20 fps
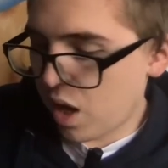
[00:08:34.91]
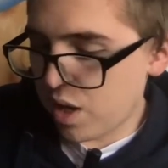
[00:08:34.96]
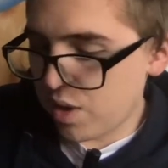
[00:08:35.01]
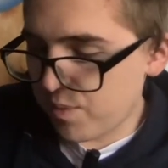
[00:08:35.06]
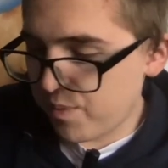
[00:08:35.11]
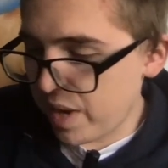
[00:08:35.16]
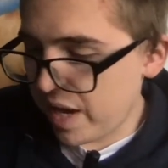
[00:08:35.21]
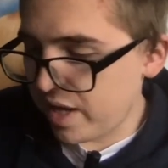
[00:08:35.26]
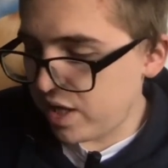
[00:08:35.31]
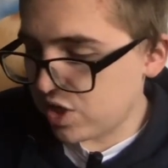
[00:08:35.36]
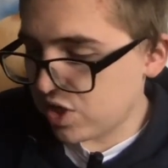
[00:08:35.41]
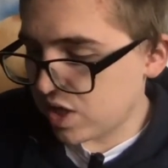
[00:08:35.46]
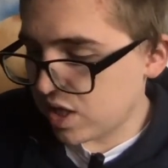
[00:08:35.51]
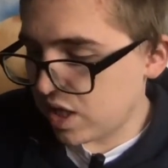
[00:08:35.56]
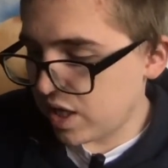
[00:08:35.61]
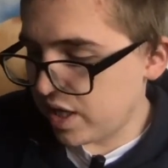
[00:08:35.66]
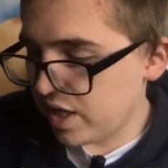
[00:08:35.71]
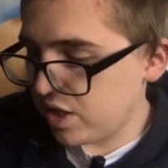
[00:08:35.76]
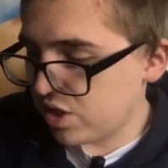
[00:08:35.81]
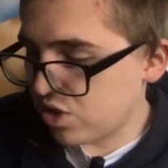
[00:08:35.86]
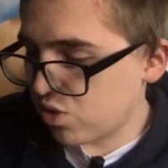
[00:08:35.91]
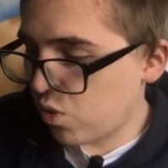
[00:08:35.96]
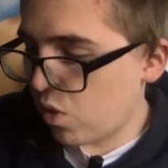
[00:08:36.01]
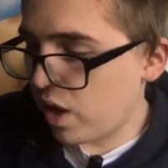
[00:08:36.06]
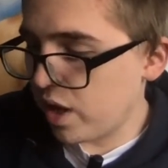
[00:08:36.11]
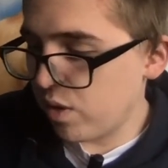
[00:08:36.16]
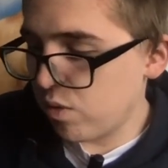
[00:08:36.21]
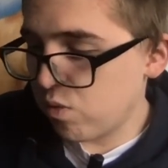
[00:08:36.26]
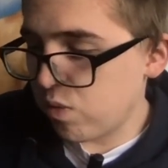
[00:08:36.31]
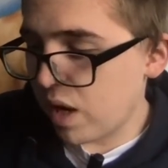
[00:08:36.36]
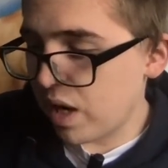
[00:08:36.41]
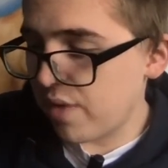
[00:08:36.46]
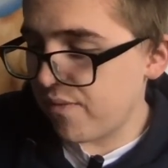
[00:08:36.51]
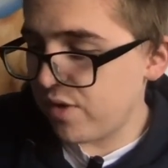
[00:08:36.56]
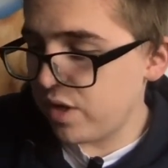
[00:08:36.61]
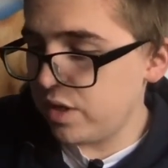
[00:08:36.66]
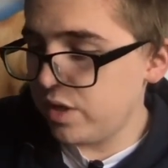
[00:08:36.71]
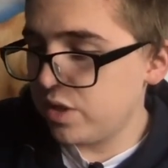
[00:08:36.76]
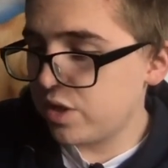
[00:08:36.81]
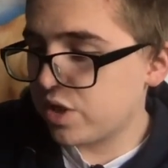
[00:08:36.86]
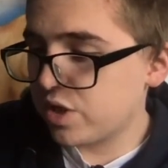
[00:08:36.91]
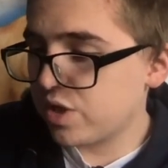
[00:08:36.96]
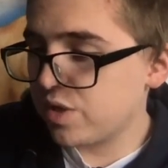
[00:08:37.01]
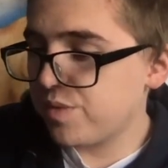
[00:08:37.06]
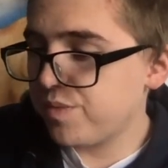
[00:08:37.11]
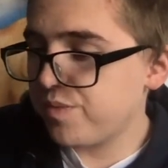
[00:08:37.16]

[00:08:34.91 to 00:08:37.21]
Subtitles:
Basically is quite relevant.